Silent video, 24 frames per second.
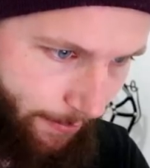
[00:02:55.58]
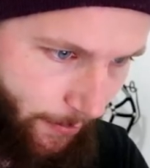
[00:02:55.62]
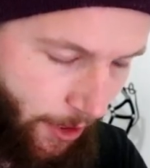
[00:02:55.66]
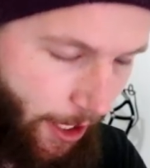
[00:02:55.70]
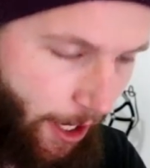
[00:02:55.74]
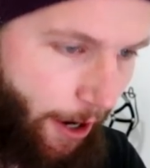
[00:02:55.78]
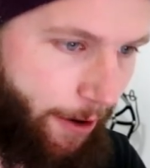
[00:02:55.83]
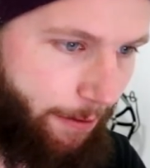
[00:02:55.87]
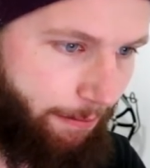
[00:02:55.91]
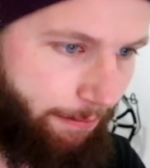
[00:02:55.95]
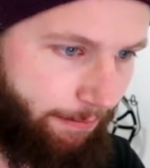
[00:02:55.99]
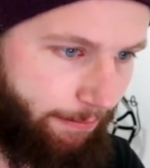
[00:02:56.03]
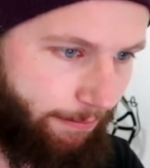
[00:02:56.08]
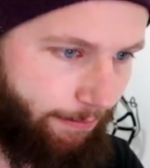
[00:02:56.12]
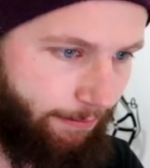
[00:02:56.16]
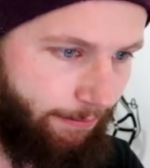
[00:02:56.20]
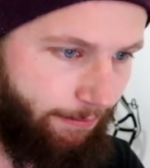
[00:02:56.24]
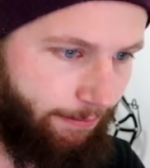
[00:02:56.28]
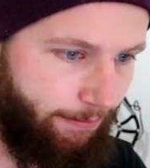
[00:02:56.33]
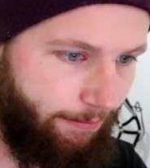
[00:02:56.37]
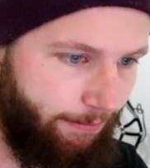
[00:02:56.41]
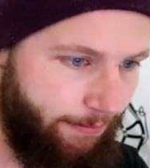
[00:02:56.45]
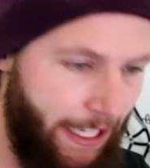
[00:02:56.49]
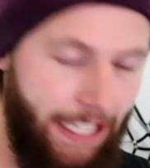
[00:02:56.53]
So,
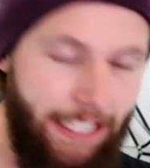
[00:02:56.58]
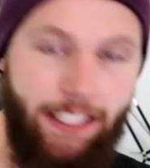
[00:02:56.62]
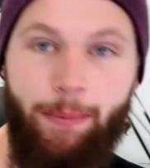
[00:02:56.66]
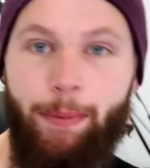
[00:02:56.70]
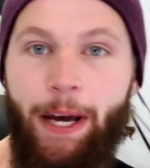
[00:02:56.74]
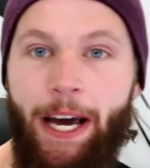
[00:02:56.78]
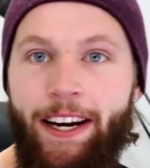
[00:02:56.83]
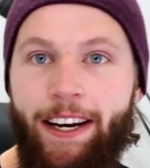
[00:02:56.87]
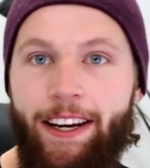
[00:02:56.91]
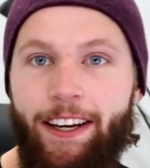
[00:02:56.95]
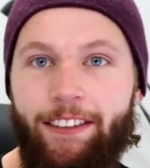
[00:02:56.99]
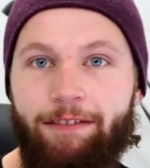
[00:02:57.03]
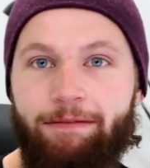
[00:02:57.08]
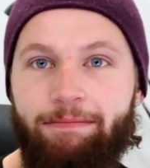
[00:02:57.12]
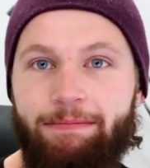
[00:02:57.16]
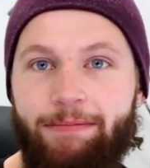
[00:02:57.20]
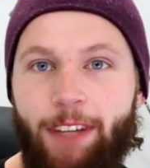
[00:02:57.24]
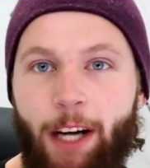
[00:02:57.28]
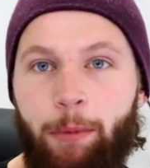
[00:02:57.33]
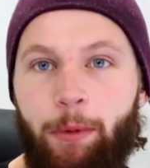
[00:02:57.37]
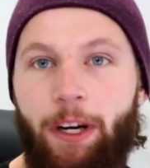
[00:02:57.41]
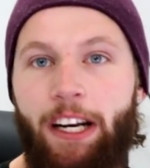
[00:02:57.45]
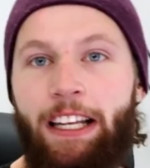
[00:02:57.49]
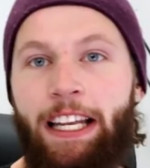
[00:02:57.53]
that's about it.
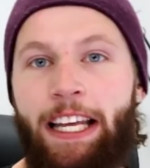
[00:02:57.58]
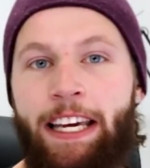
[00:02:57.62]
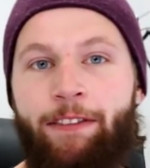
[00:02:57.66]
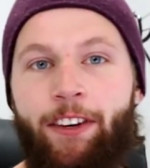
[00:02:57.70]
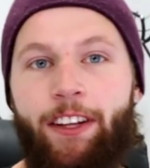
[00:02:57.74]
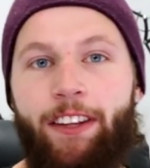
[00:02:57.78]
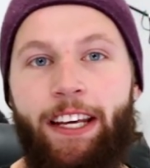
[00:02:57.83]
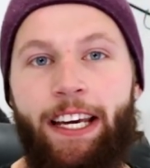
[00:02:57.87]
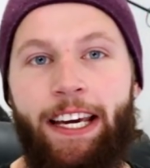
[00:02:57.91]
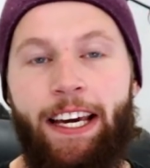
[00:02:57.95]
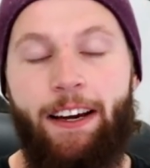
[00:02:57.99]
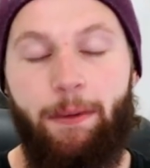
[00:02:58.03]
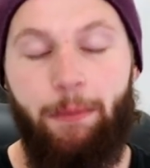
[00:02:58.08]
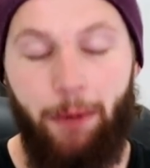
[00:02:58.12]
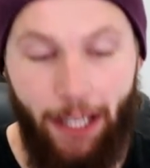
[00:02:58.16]
I'm going to leave it there.